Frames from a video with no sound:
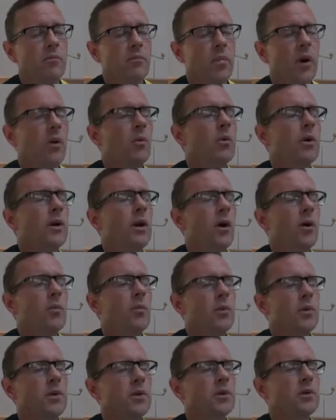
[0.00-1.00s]
but we
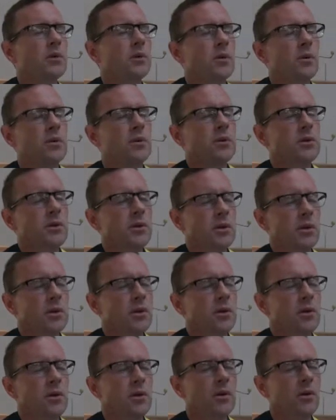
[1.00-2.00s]
open the door to
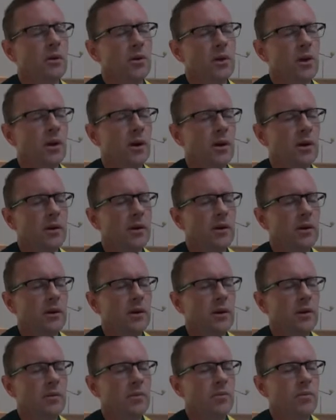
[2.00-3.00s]
you, Lord God,
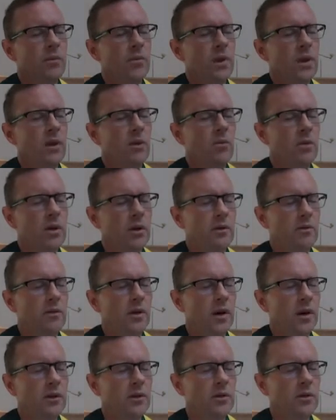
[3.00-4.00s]
and we
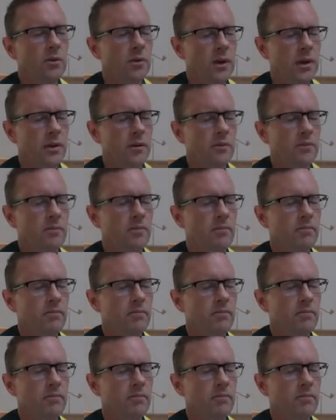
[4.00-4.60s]
invite you in,